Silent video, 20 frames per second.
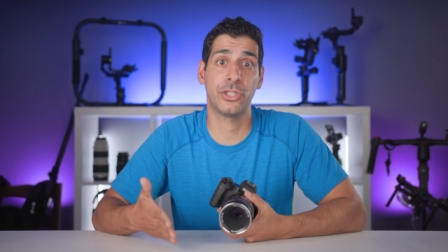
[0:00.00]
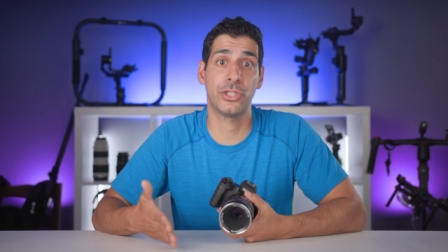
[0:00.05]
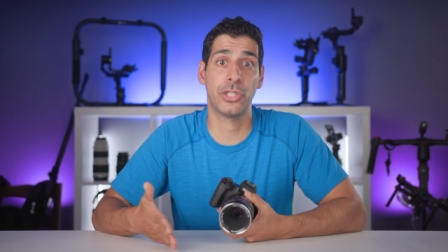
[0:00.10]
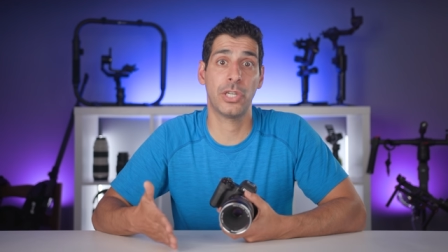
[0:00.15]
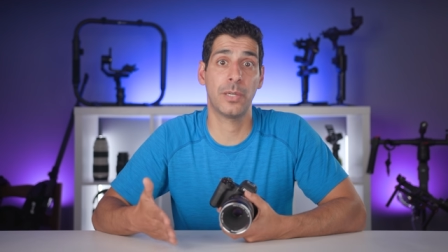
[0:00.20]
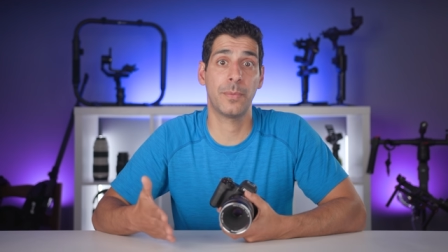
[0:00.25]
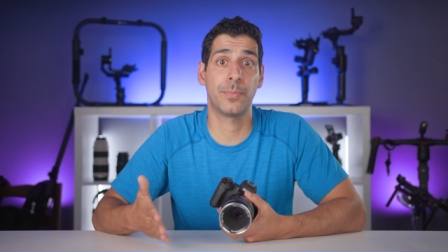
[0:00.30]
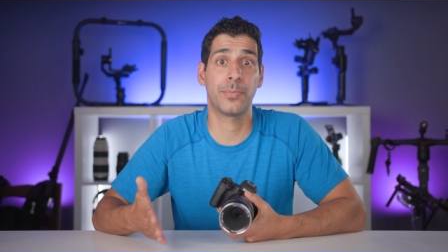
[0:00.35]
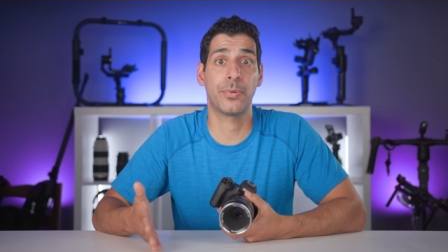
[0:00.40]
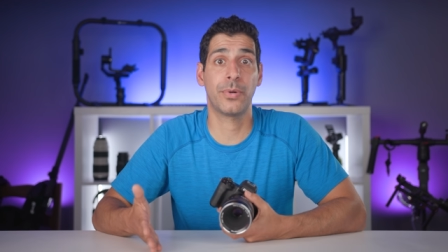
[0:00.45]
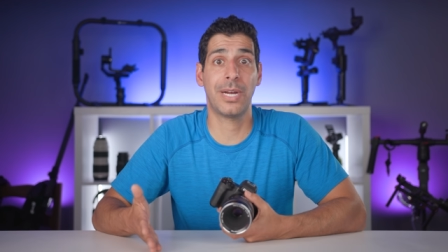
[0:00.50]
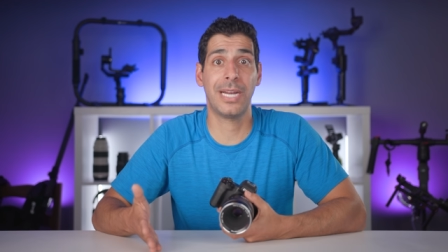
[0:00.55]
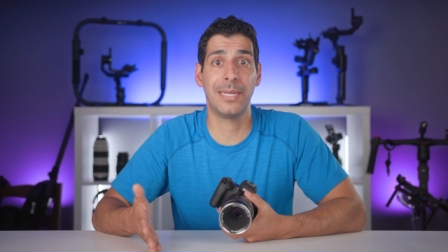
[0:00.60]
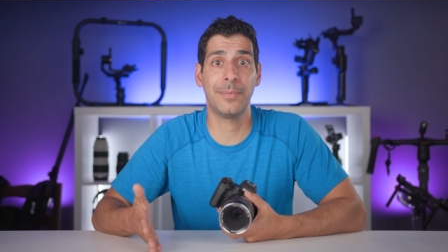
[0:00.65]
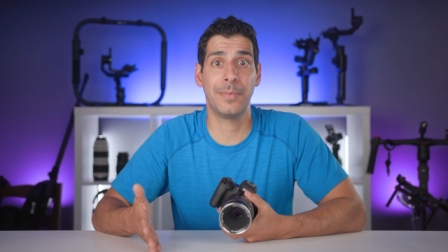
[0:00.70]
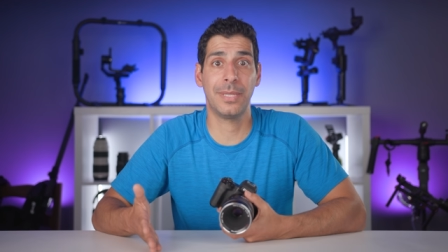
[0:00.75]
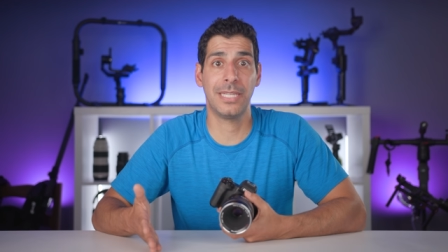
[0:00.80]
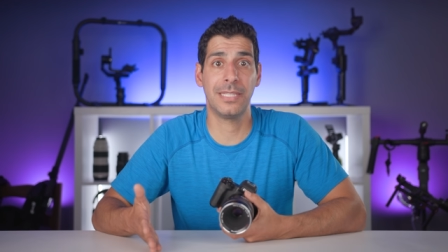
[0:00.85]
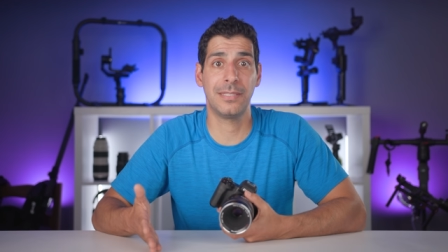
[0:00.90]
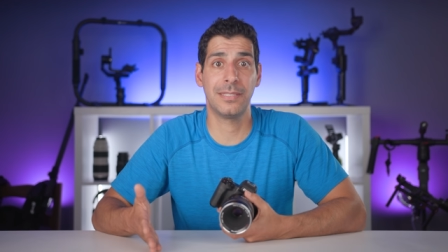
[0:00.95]
sharp
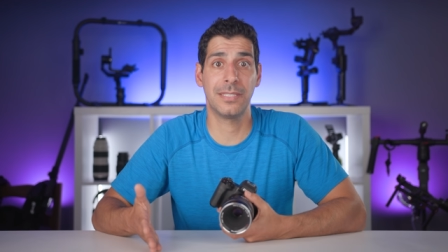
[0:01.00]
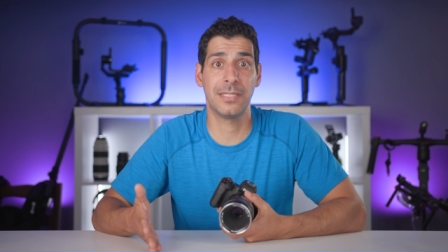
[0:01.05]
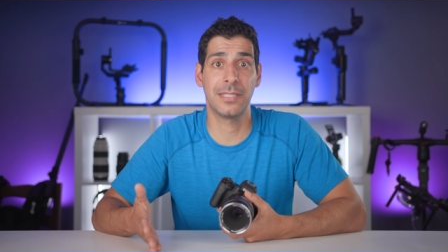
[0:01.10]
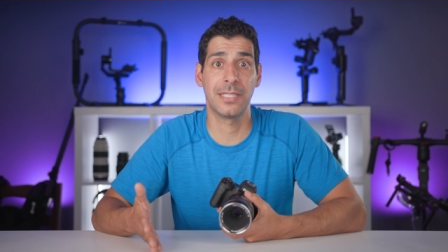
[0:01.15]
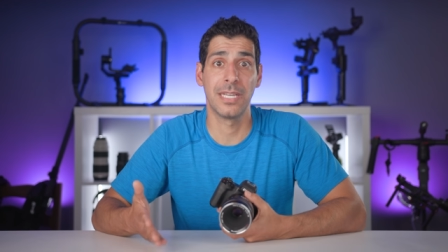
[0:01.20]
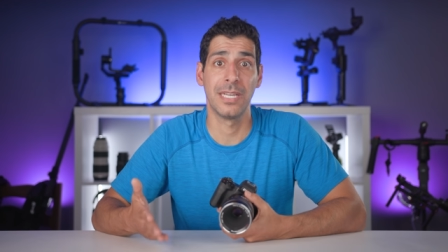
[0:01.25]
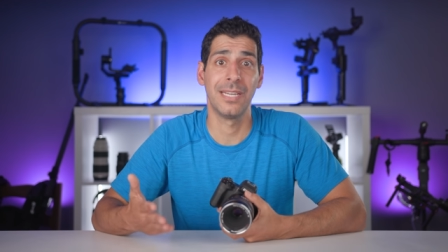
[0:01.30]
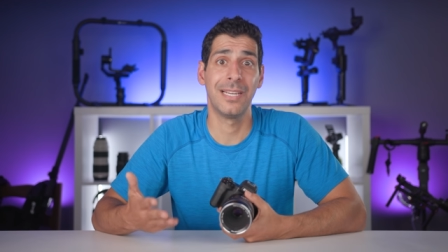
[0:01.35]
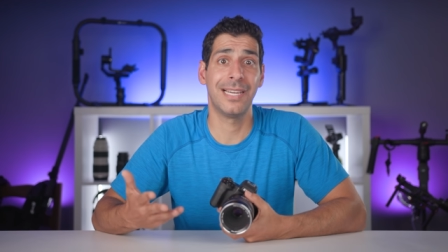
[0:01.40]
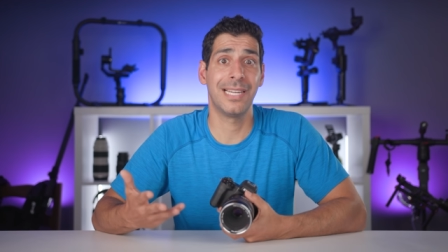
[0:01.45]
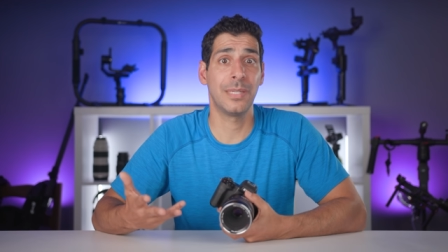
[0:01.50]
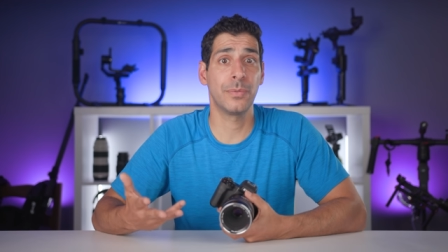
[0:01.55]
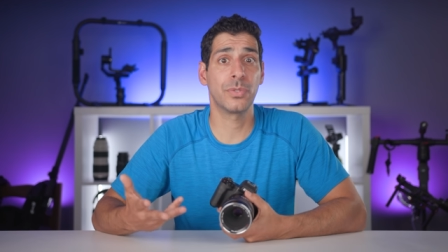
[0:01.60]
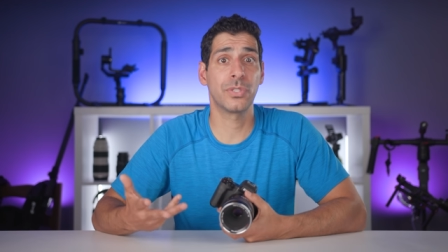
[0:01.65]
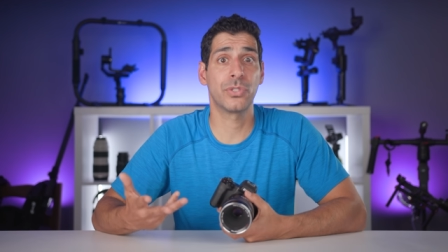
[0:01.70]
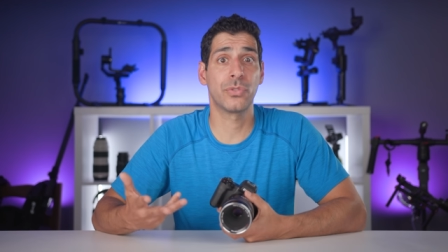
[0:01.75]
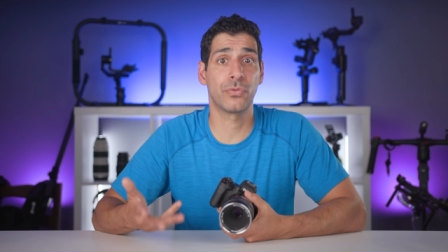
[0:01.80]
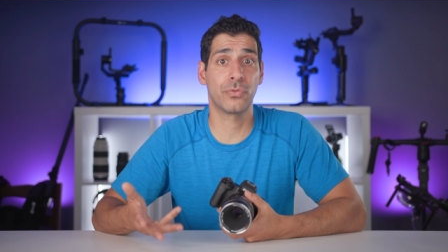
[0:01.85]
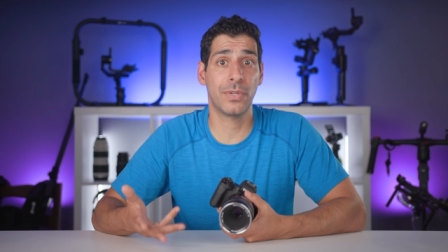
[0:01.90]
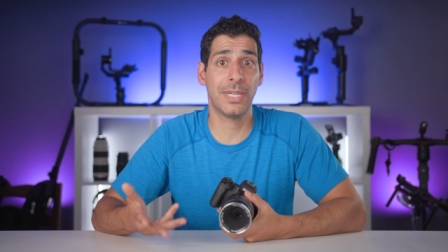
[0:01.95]
prime lenses and it
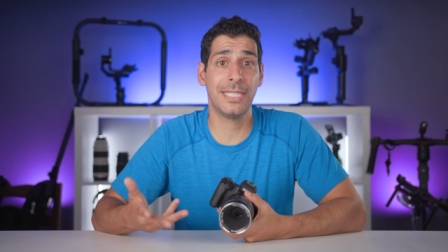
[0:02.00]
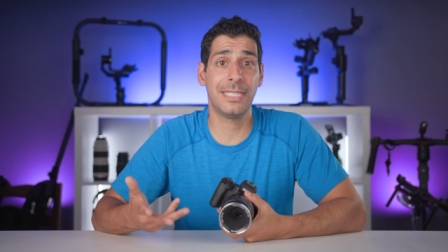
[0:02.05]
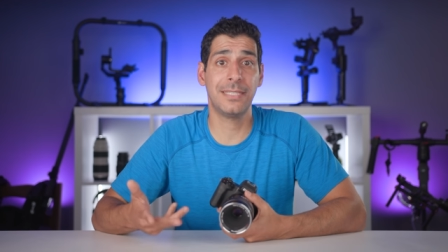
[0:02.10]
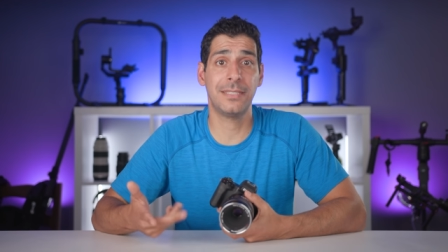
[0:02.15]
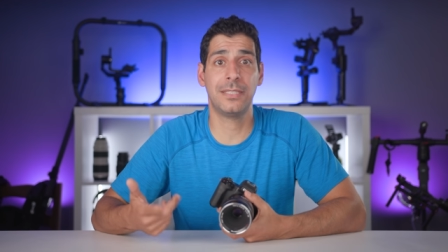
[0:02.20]
was great